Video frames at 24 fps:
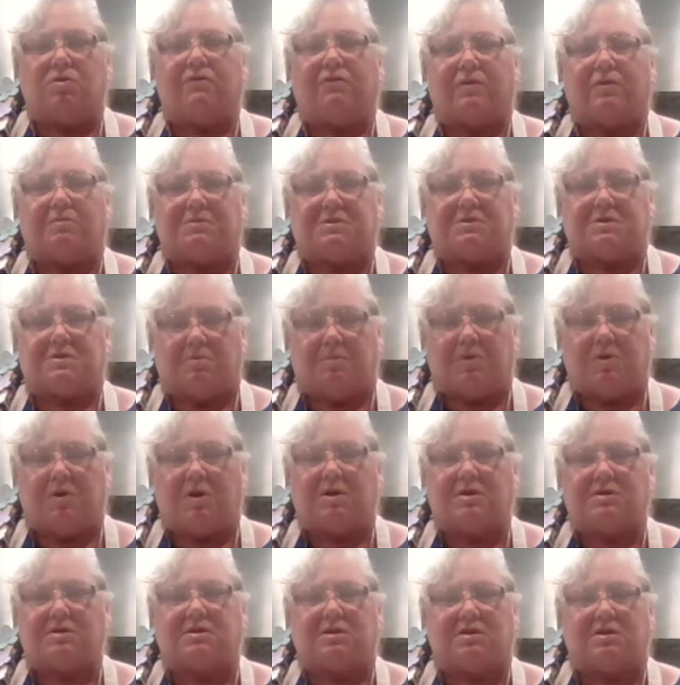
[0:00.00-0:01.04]
how to do it
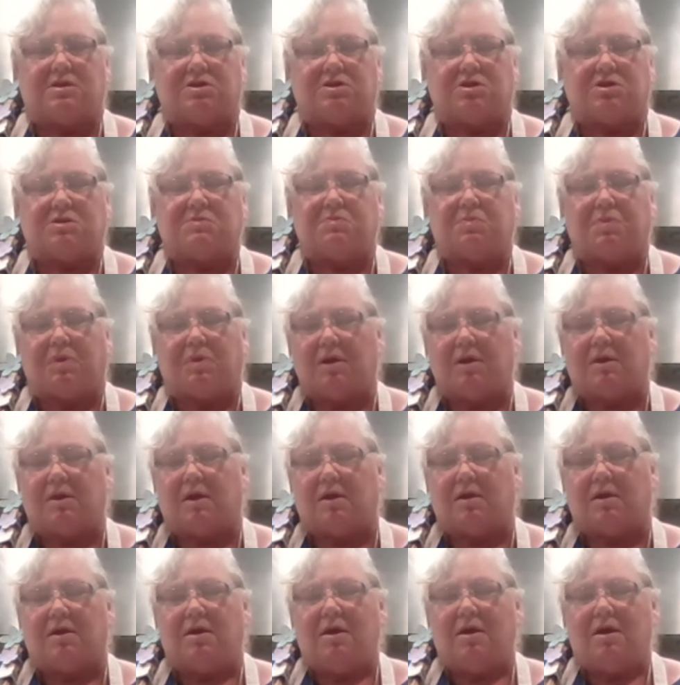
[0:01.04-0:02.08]
from some books and
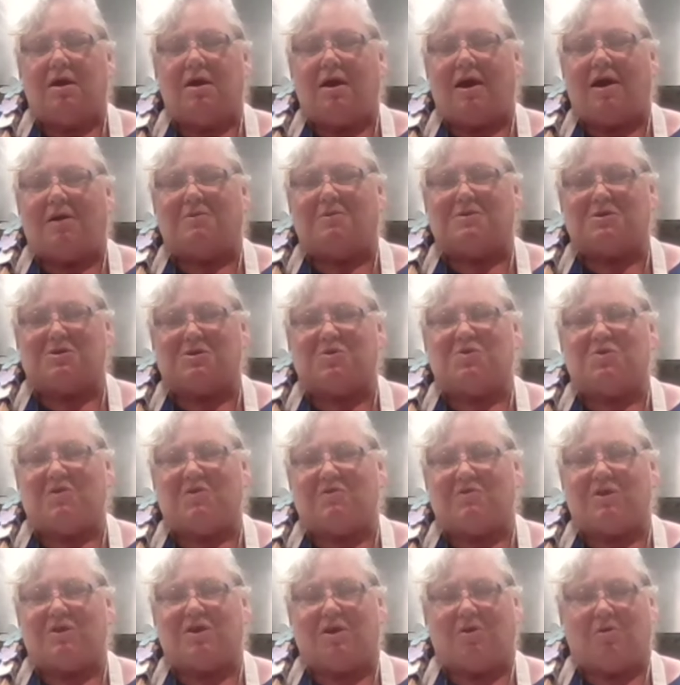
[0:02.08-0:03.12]
just pray that
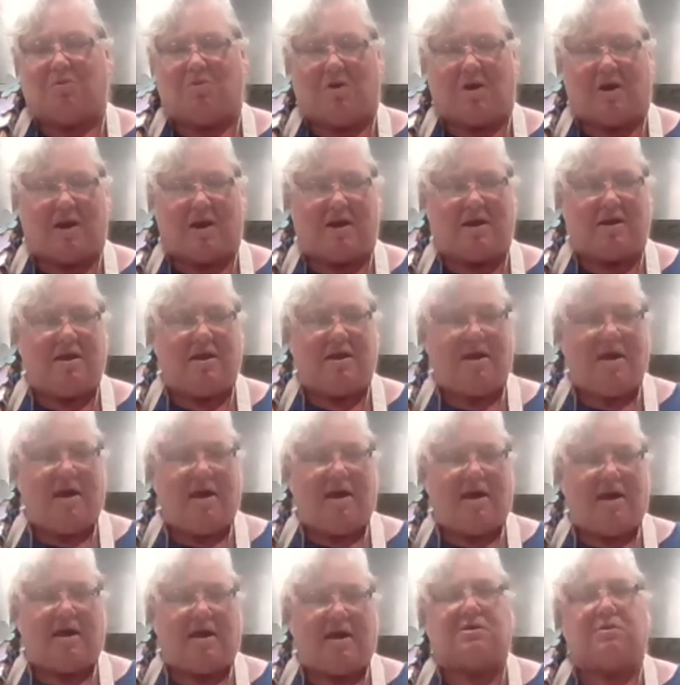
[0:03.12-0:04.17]
I was doing everything
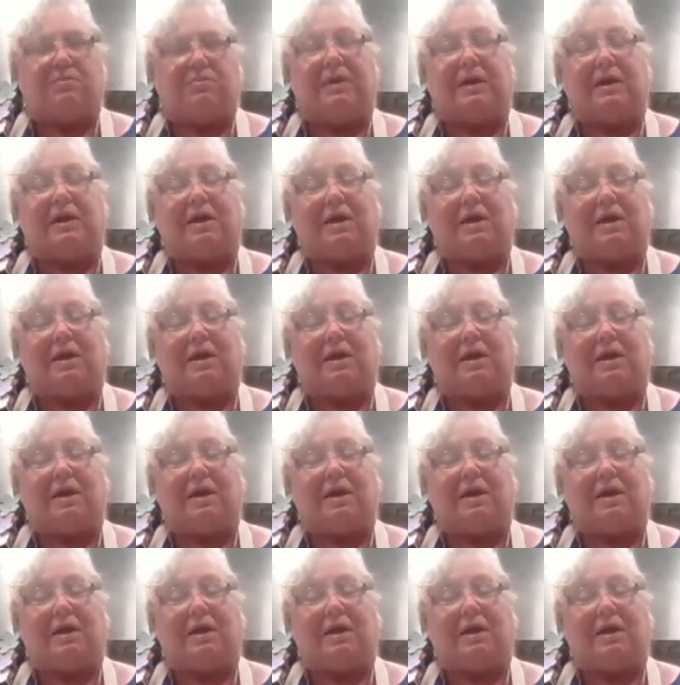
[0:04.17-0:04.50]
right.